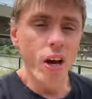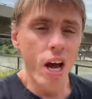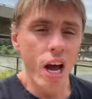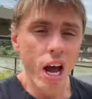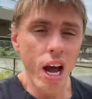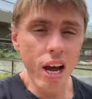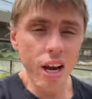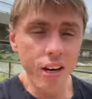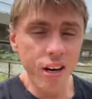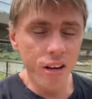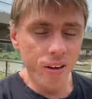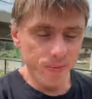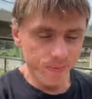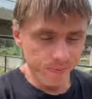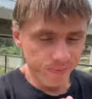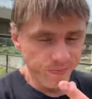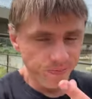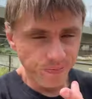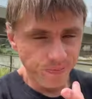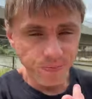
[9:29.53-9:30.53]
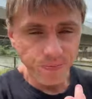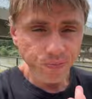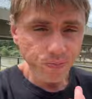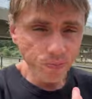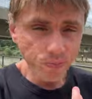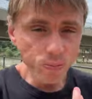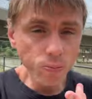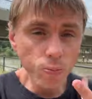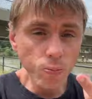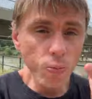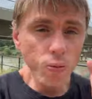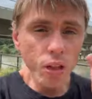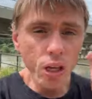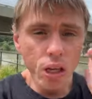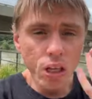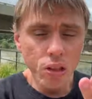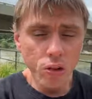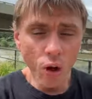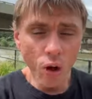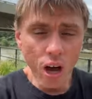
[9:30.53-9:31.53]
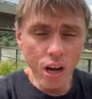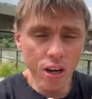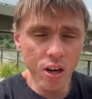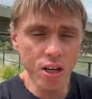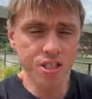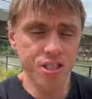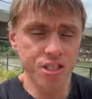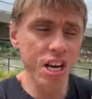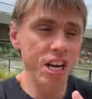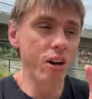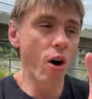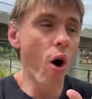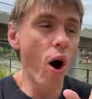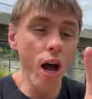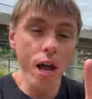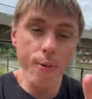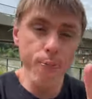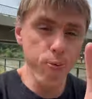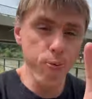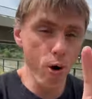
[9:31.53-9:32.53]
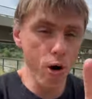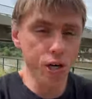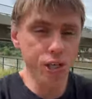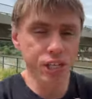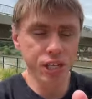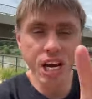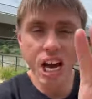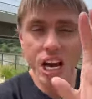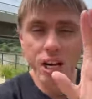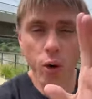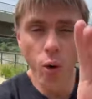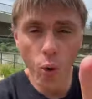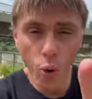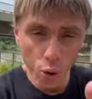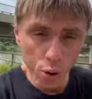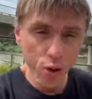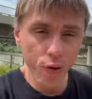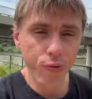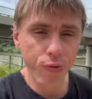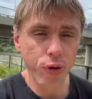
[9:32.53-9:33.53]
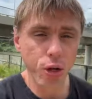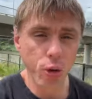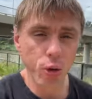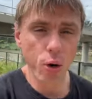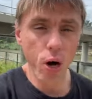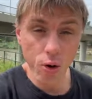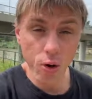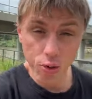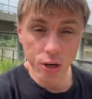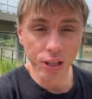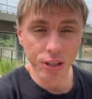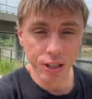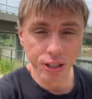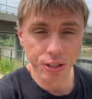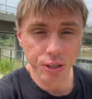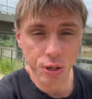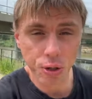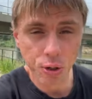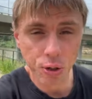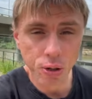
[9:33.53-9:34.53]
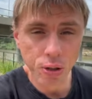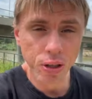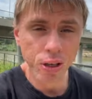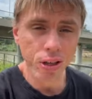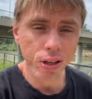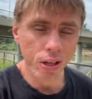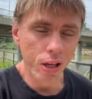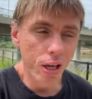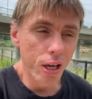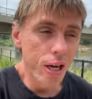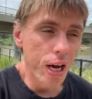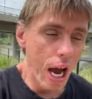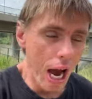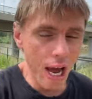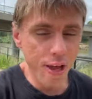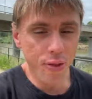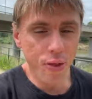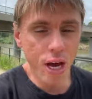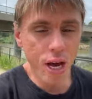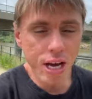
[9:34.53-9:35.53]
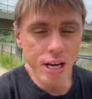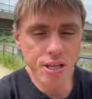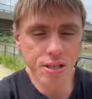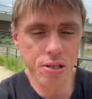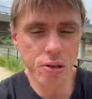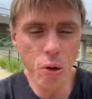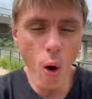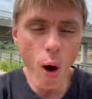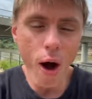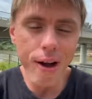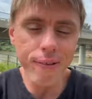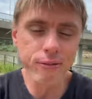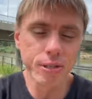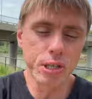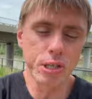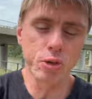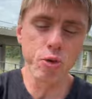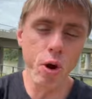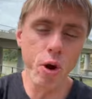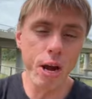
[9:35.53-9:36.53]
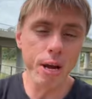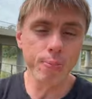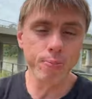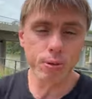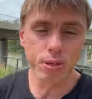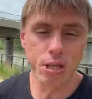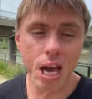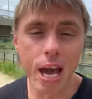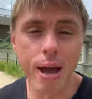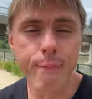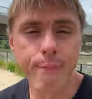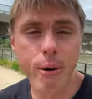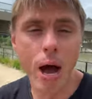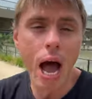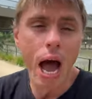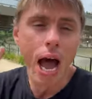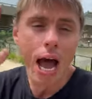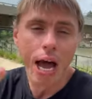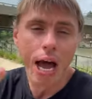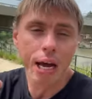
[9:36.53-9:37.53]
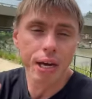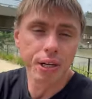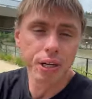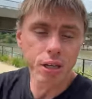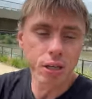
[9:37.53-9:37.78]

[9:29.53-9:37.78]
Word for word: And like I said, I appreciate all of you, I really do. And these live streams, they're mad.